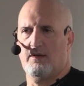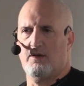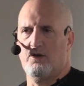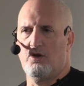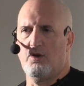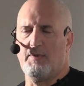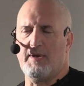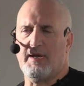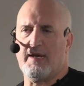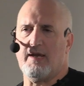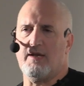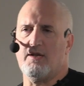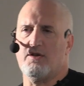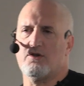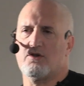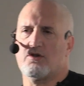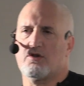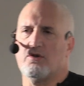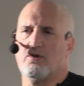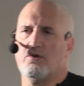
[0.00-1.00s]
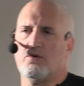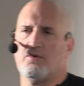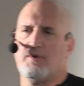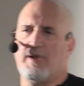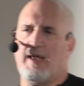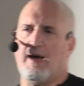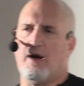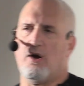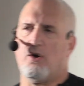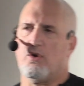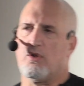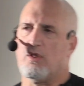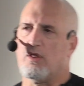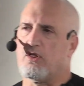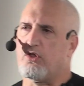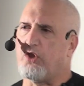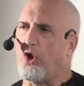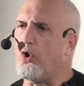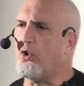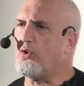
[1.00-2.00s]
You begin to now
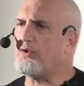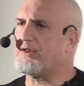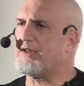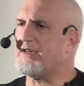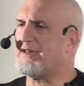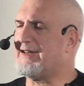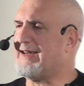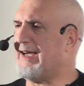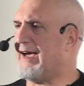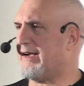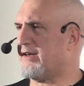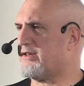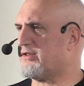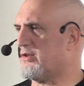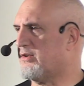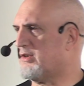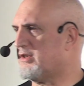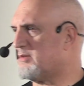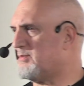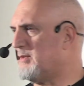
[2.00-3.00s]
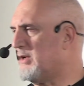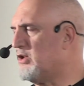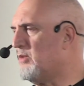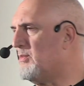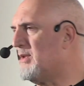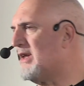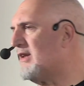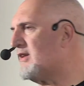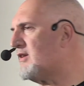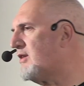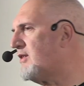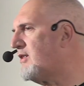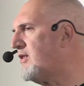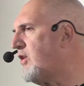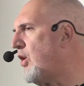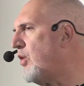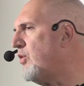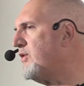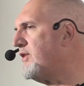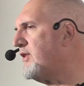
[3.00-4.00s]
load the deck, so to speak. You begin to
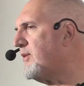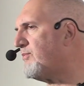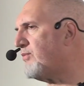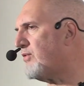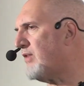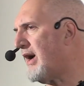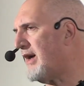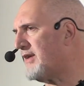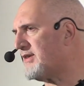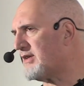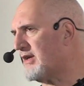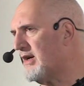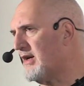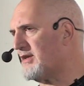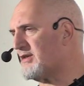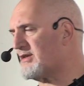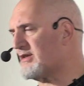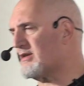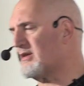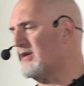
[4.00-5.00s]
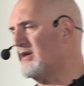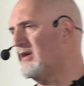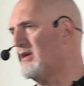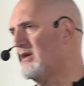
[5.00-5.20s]
load the process